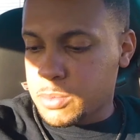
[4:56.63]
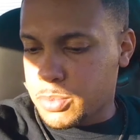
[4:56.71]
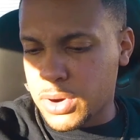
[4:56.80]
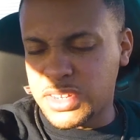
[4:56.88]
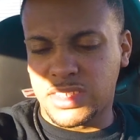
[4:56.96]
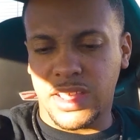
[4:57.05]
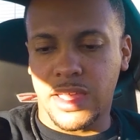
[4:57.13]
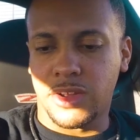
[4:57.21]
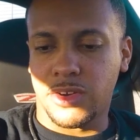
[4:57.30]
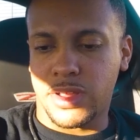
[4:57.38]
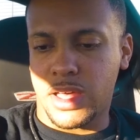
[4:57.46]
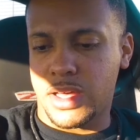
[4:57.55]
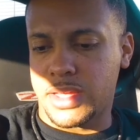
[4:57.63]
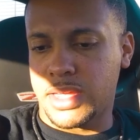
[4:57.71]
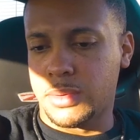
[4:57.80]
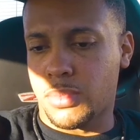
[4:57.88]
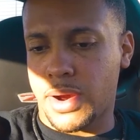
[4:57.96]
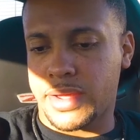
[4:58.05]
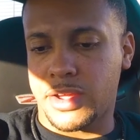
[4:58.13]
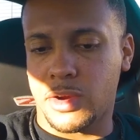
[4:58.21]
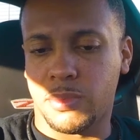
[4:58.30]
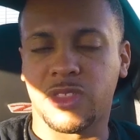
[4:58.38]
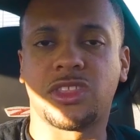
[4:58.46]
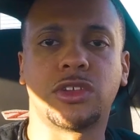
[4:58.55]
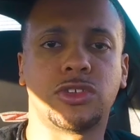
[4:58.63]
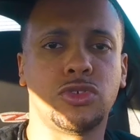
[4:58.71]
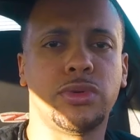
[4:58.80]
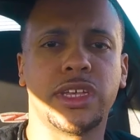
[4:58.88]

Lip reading: pretty standard e-brake here, but the two